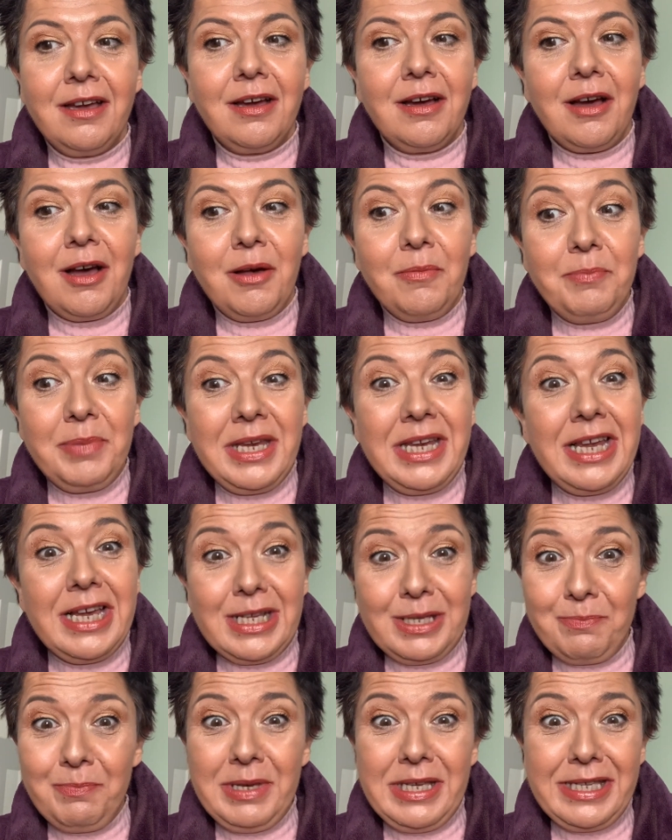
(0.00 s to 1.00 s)
I'll be less
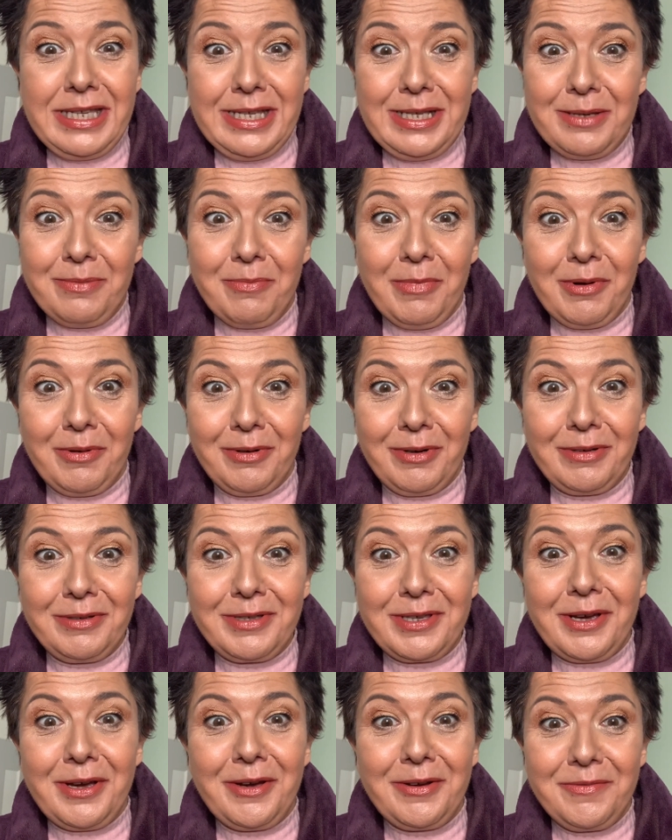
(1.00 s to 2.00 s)
busy tomorrow, so
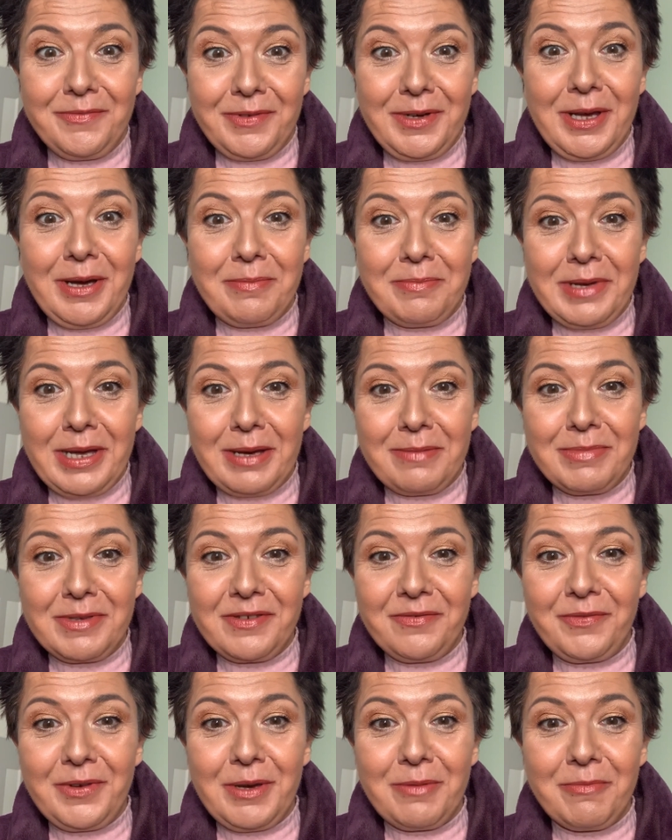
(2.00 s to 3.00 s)
hopefully I'll be able to
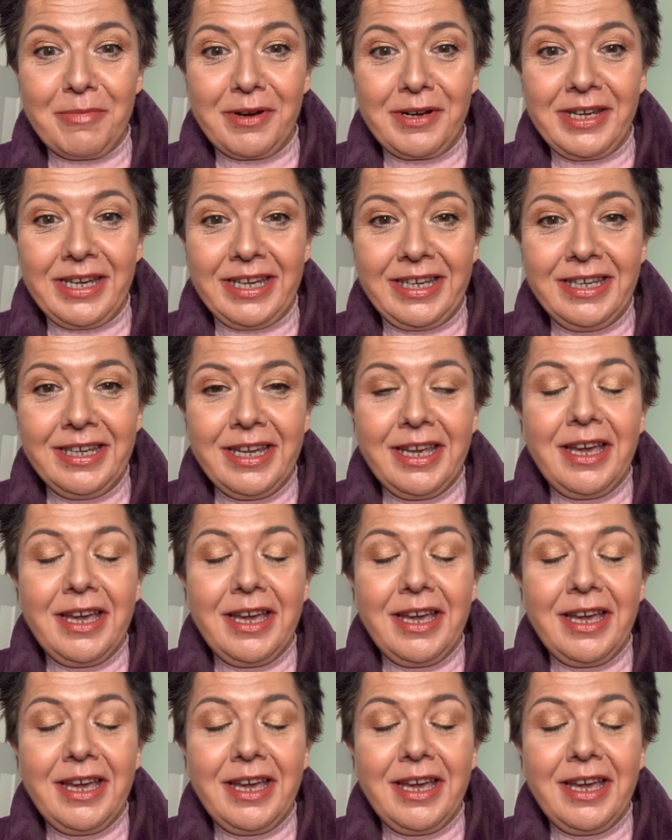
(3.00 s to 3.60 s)
fit one in.